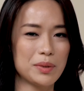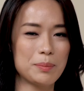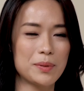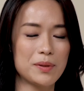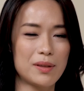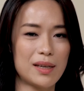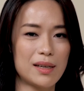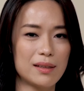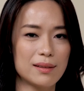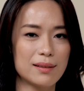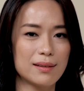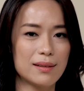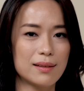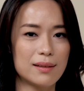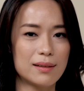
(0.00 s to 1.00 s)
people that
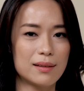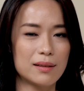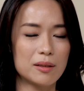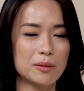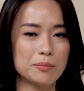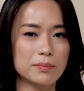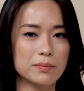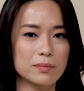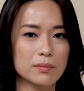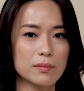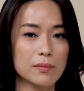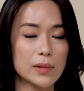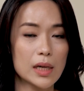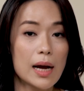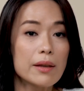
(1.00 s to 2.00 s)

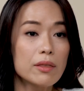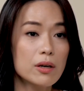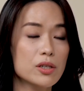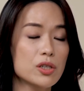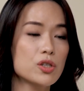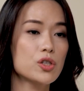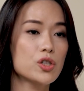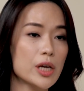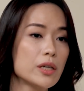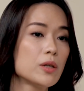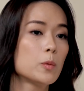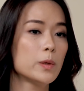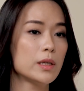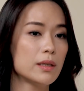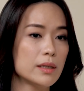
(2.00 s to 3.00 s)
are not
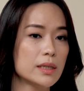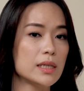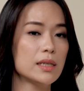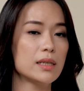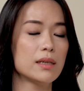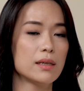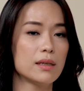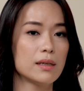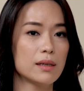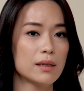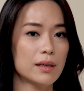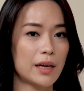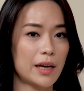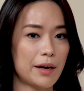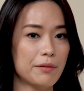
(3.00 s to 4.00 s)
genuinely
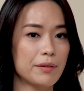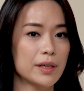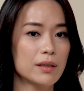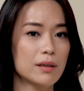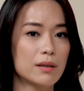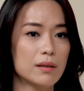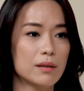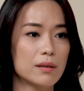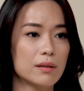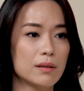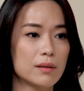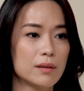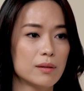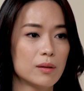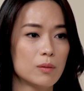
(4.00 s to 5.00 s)
caring,
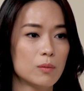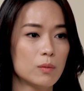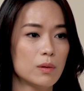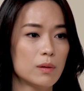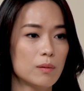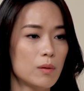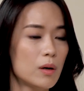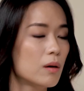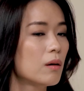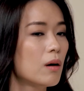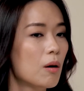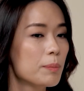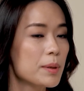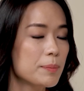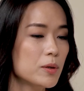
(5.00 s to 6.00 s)
or
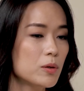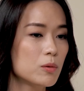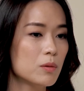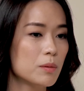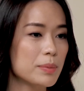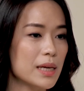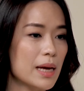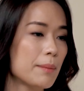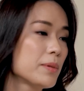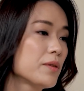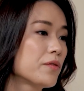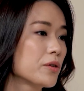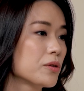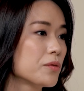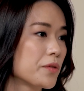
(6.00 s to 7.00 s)
people who will be
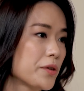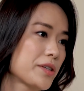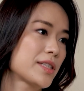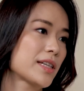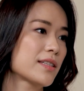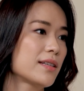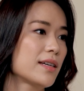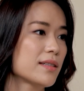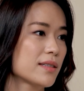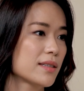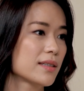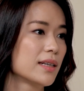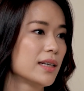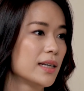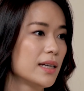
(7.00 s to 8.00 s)
happy for you for your success.